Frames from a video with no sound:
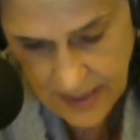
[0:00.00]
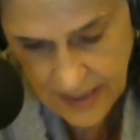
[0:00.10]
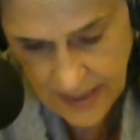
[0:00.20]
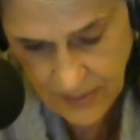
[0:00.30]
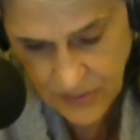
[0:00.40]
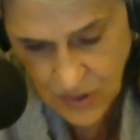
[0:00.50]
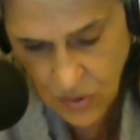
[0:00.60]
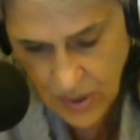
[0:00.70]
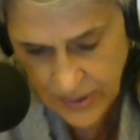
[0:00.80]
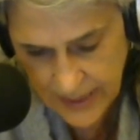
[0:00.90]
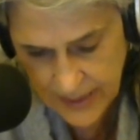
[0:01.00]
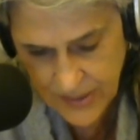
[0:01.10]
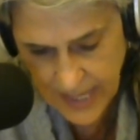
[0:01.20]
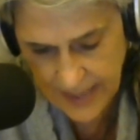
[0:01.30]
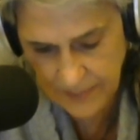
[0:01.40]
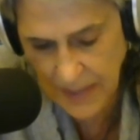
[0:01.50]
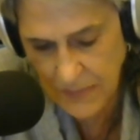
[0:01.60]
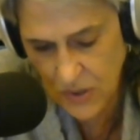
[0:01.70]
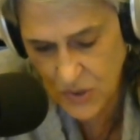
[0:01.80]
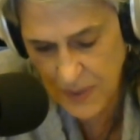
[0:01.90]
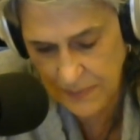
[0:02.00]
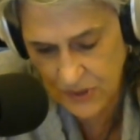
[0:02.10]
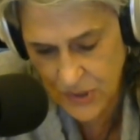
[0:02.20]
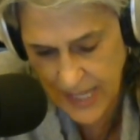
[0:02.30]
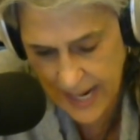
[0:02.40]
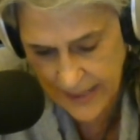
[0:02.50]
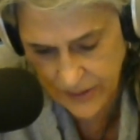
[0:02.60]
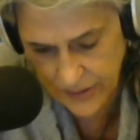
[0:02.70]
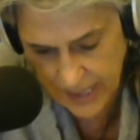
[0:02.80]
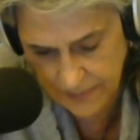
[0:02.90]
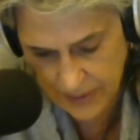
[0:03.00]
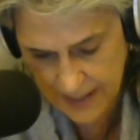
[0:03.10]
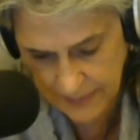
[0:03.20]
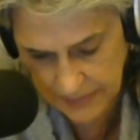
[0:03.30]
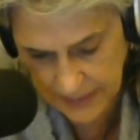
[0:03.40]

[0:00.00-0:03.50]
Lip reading: He was quoted as saying, by most people's standards, I probably